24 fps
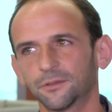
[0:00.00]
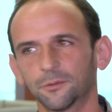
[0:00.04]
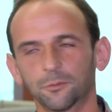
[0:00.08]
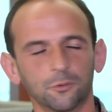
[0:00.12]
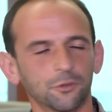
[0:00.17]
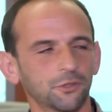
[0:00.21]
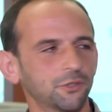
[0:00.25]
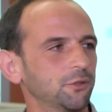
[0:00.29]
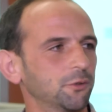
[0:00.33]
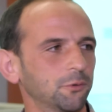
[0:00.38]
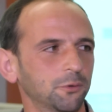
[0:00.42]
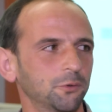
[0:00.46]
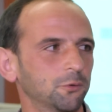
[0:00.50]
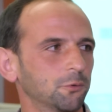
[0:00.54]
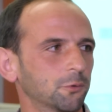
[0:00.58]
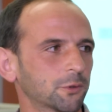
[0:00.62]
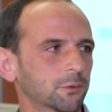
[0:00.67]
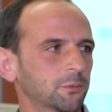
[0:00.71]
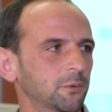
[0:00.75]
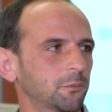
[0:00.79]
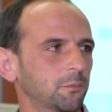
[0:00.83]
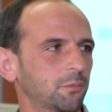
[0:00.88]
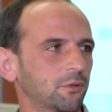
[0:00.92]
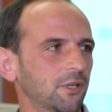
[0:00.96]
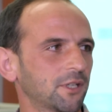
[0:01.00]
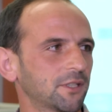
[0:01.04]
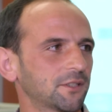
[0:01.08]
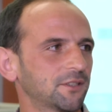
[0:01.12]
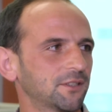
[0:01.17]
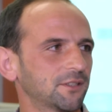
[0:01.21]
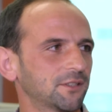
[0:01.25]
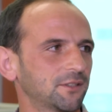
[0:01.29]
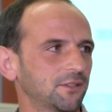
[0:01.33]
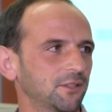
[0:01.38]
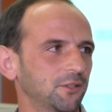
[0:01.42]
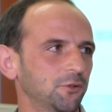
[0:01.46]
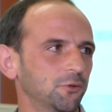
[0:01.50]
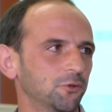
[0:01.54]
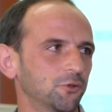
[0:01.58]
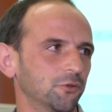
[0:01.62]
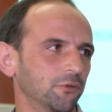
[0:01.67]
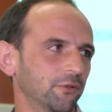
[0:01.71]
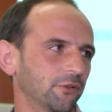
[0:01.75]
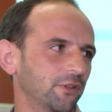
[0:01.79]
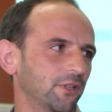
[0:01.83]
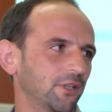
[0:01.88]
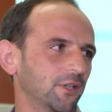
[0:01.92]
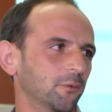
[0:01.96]
there was no endorsement process, the
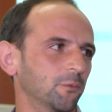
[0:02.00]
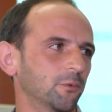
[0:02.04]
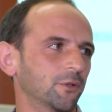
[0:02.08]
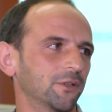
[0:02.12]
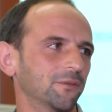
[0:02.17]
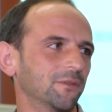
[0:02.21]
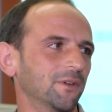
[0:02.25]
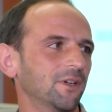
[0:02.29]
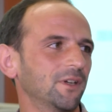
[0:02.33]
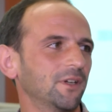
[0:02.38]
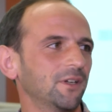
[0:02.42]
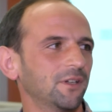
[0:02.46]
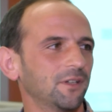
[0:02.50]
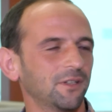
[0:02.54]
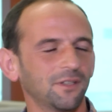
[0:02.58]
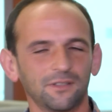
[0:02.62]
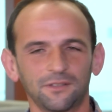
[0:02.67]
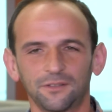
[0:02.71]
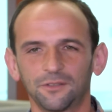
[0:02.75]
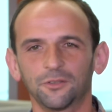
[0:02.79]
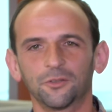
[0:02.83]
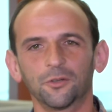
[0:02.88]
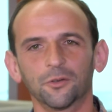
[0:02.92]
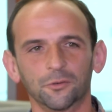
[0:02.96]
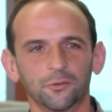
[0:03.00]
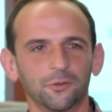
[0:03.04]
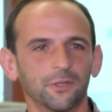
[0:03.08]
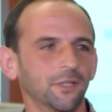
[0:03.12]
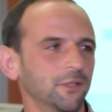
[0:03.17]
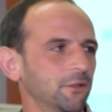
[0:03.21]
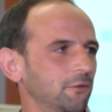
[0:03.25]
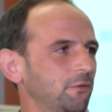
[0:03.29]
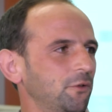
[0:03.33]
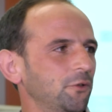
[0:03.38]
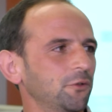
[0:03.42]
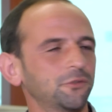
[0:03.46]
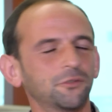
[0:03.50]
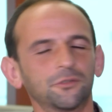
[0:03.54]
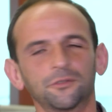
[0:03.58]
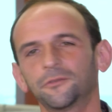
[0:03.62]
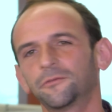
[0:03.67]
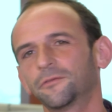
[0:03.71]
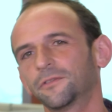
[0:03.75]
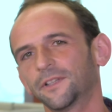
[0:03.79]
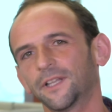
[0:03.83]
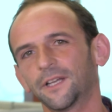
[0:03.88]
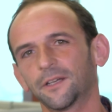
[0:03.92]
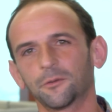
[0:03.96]
usual thing where you go to interviews or you
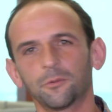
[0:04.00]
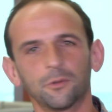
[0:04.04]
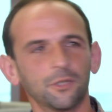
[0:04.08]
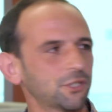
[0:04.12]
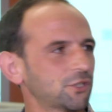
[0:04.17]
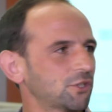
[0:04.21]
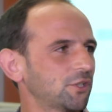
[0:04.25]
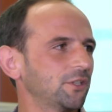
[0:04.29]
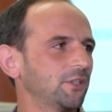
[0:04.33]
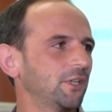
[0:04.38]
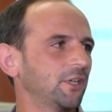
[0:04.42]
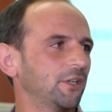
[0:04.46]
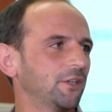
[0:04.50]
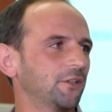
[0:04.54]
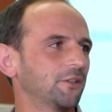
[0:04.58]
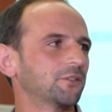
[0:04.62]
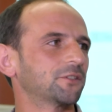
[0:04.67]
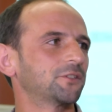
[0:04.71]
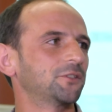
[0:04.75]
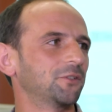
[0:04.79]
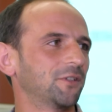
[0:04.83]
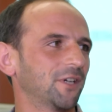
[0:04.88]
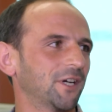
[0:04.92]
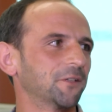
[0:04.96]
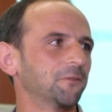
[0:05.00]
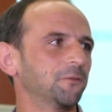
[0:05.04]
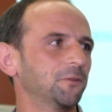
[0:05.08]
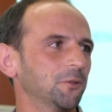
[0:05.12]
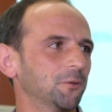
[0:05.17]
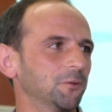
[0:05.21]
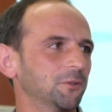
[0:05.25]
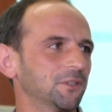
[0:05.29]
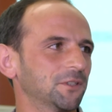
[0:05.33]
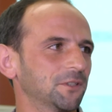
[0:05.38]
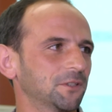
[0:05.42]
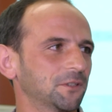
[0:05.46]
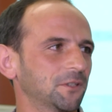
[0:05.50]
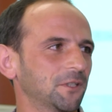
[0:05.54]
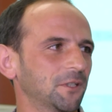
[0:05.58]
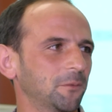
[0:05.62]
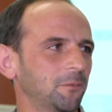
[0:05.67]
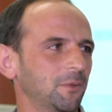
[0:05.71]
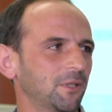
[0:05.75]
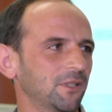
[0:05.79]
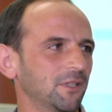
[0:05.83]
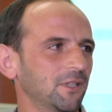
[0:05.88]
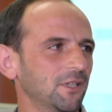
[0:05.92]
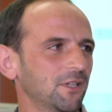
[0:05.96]
fill out questionnaires, you kind of know this is
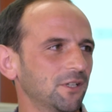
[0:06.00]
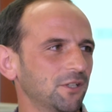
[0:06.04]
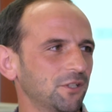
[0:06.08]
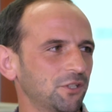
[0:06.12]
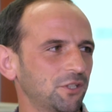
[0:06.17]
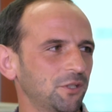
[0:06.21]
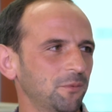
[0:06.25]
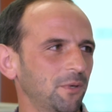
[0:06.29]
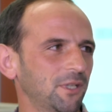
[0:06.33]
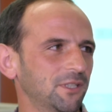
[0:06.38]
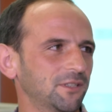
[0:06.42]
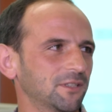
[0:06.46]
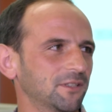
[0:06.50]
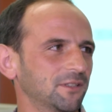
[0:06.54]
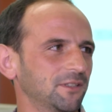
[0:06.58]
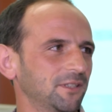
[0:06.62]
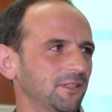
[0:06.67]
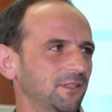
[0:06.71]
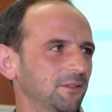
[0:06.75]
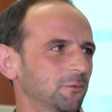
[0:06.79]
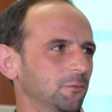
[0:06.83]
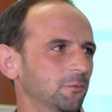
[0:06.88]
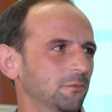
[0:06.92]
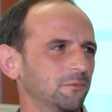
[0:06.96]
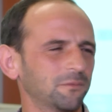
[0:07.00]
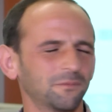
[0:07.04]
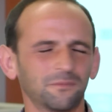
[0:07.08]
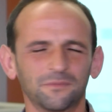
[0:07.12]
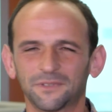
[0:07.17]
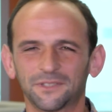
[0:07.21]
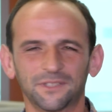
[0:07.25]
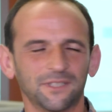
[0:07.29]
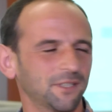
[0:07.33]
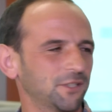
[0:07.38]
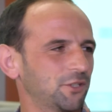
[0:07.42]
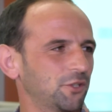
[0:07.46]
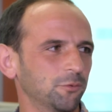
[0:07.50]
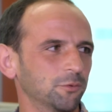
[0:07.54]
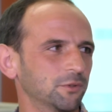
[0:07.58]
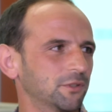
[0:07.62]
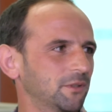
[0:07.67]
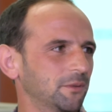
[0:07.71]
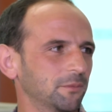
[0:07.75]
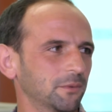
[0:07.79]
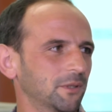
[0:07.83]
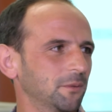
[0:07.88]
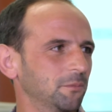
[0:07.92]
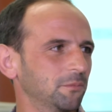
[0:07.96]
coming. She basically said she was
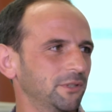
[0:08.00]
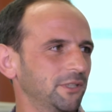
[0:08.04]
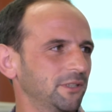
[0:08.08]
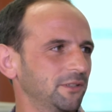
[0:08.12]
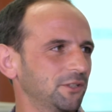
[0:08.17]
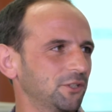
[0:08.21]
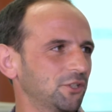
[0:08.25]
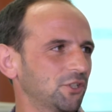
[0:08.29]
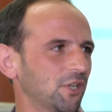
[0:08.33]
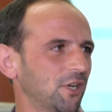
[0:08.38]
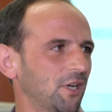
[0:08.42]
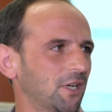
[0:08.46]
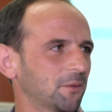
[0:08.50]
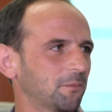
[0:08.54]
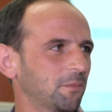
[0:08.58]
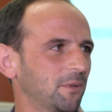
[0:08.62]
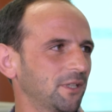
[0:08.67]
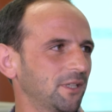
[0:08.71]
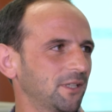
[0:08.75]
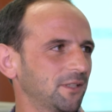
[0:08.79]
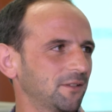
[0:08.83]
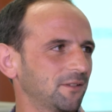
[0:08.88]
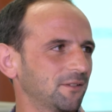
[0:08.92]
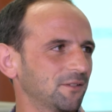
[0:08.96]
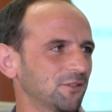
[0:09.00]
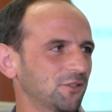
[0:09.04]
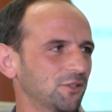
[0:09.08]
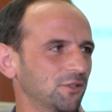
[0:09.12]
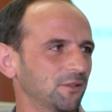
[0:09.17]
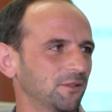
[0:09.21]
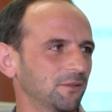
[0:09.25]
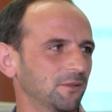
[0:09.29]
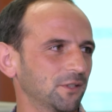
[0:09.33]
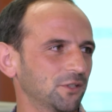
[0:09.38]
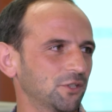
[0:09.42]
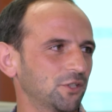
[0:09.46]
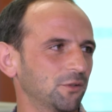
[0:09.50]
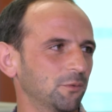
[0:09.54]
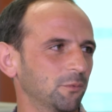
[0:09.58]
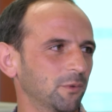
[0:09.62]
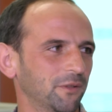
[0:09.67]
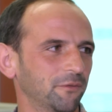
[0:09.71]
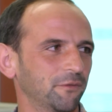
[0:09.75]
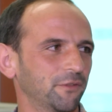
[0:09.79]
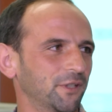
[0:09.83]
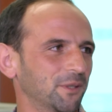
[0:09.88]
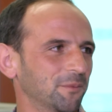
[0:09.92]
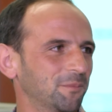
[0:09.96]
completely shocked by it. She
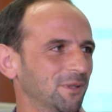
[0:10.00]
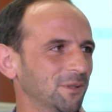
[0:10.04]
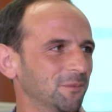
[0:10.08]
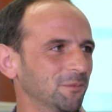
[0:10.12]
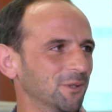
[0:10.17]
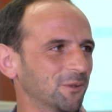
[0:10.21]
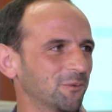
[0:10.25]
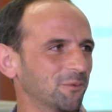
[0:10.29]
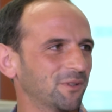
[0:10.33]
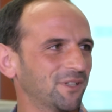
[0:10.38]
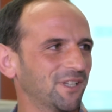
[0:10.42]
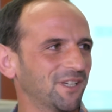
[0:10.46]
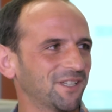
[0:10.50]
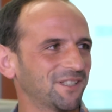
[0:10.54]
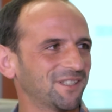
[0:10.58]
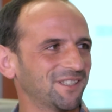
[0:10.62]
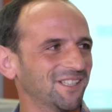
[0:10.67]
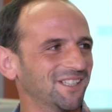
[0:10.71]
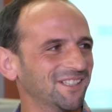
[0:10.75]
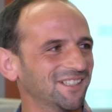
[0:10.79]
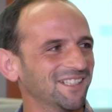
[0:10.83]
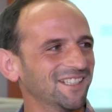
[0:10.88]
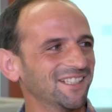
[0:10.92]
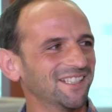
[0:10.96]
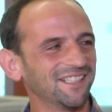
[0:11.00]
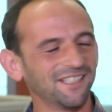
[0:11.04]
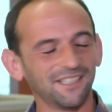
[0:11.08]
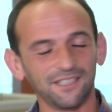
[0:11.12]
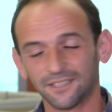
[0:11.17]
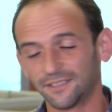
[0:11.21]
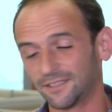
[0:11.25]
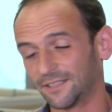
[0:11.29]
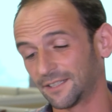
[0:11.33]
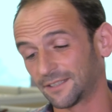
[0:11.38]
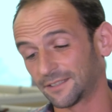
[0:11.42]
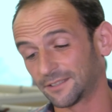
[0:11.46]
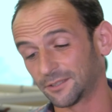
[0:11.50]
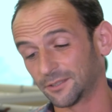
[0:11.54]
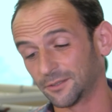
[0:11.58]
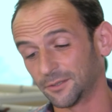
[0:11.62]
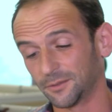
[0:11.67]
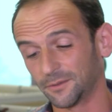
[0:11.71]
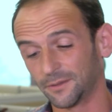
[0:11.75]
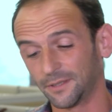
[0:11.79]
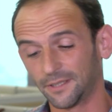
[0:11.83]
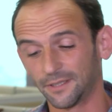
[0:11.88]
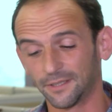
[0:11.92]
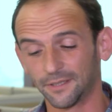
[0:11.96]
went very public with that. Like
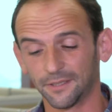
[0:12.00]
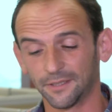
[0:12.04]
so.